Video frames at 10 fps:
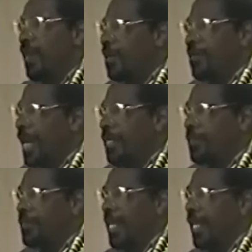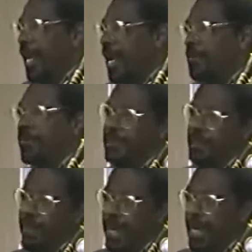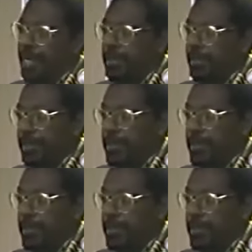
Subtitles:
So otherwise you're playing games with your mind,